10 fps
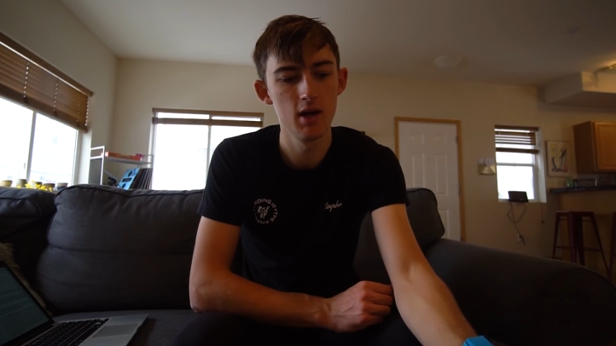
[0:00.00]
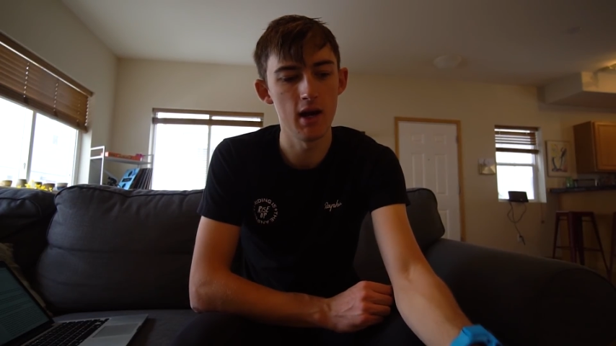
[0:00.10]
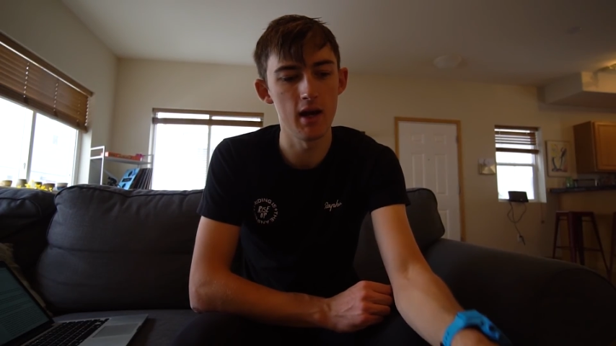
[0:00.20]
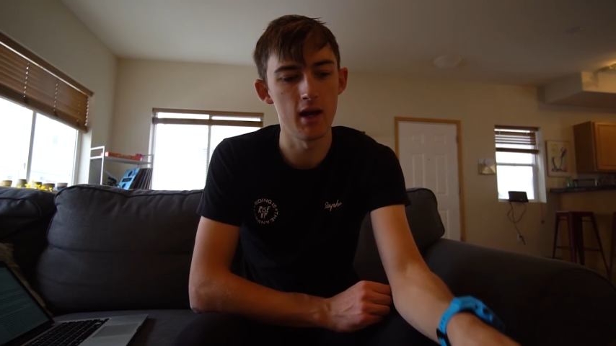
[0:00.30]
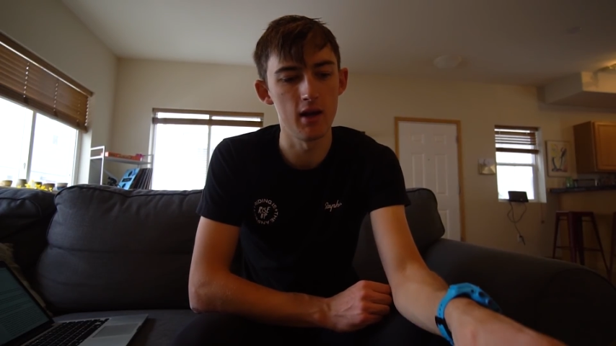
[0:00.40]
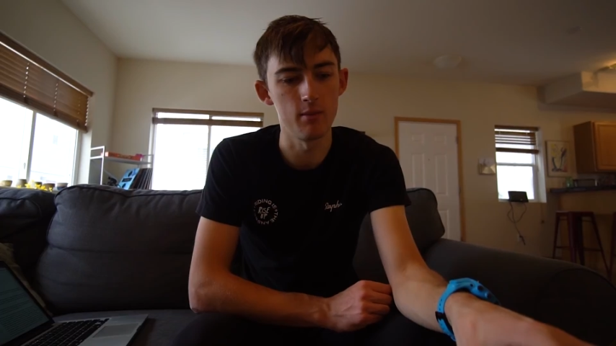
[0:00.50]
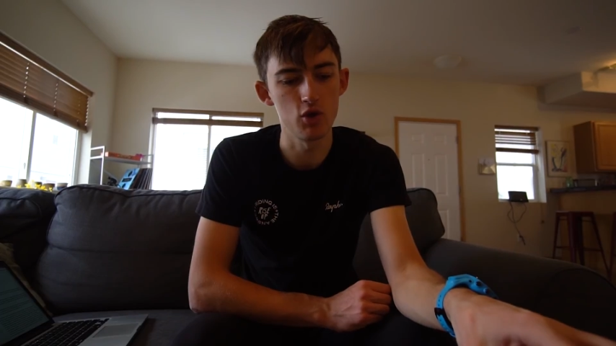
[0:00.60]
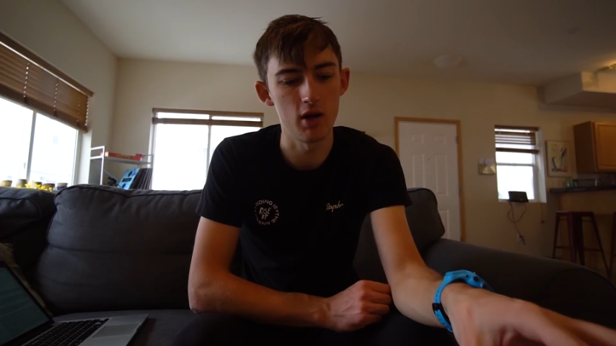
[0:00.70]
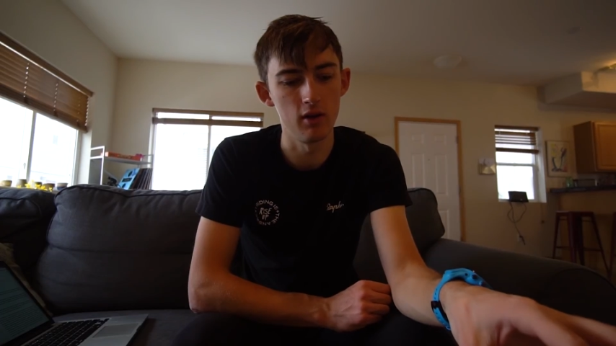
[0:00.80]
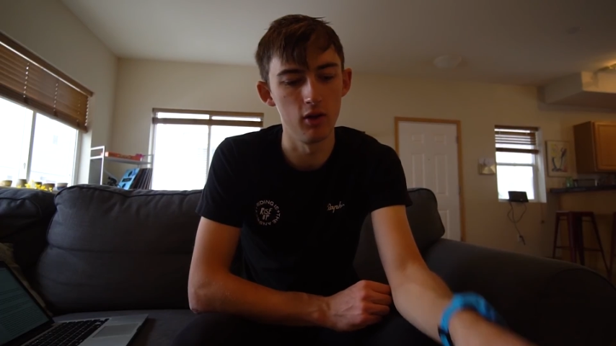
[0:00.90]
and I'm
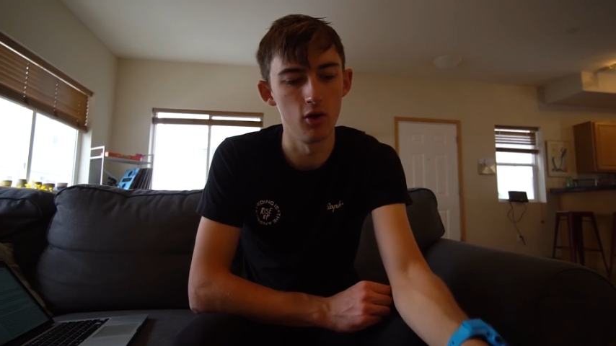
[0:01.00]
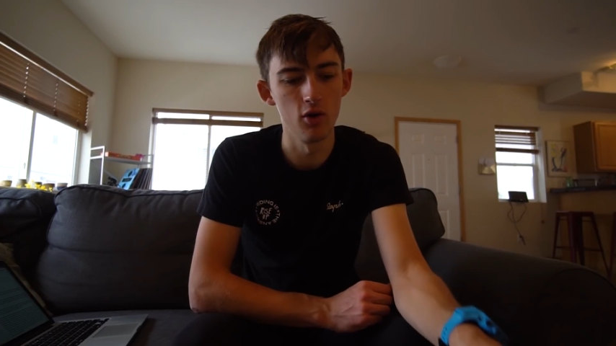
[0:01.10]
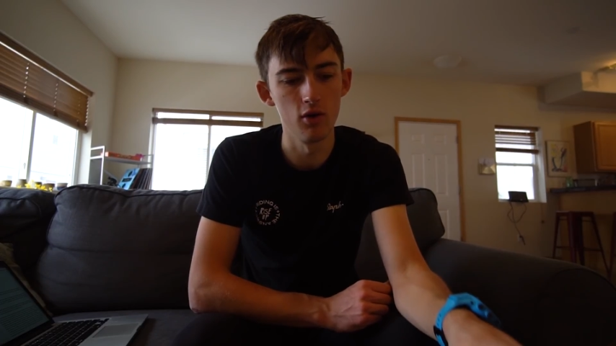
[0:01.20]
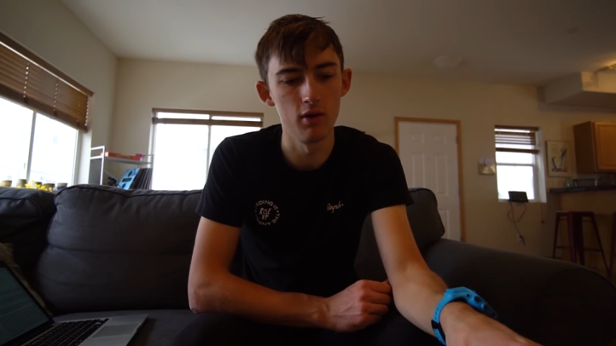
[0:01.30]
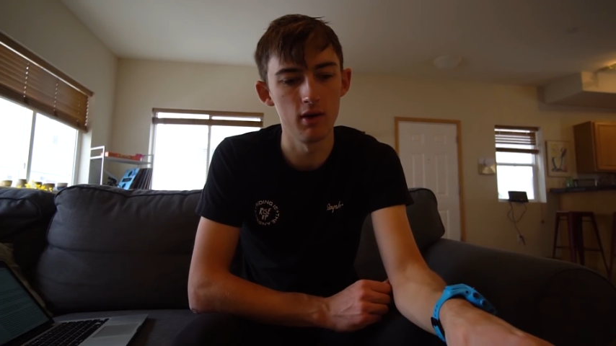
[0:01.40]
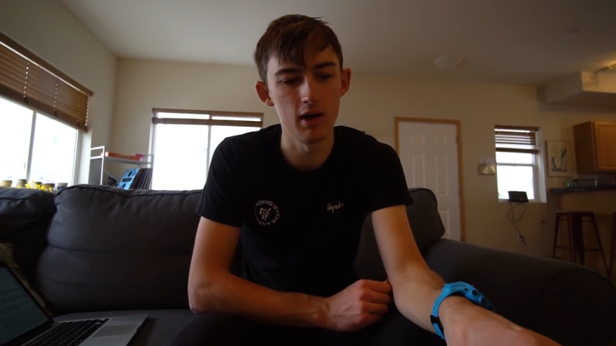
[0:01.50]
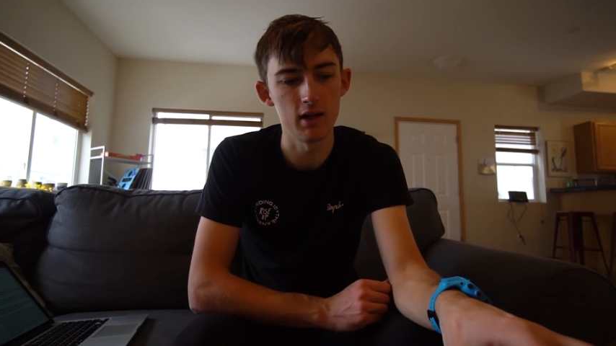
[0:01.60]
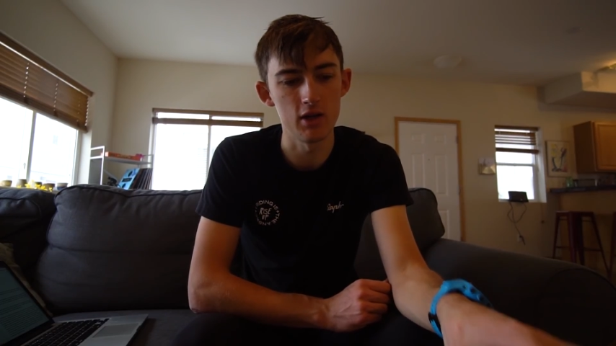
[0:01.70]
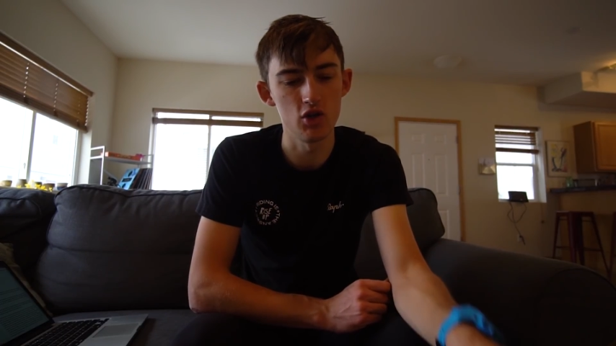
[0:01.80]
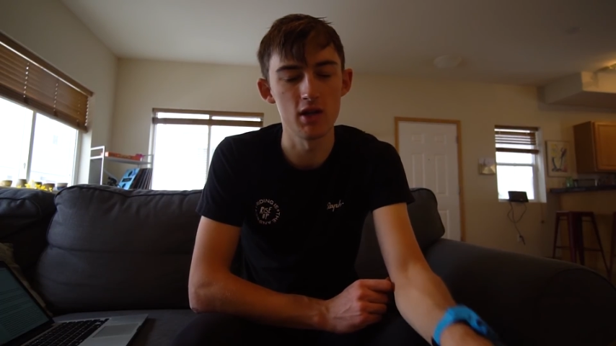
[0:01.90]
trying to learn and
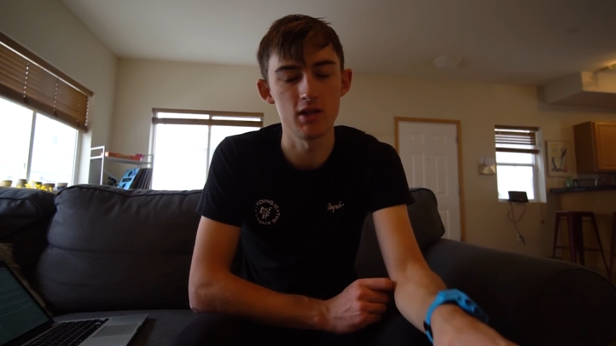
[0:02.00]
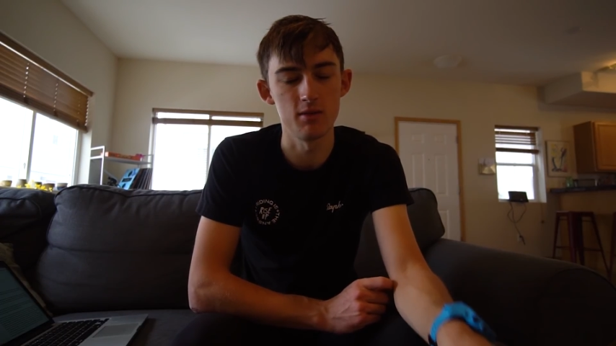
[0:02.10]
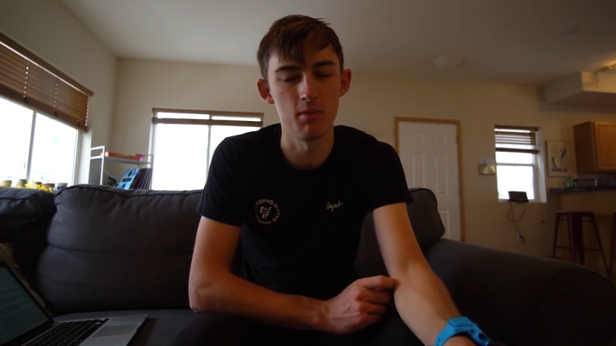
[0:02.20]
digest as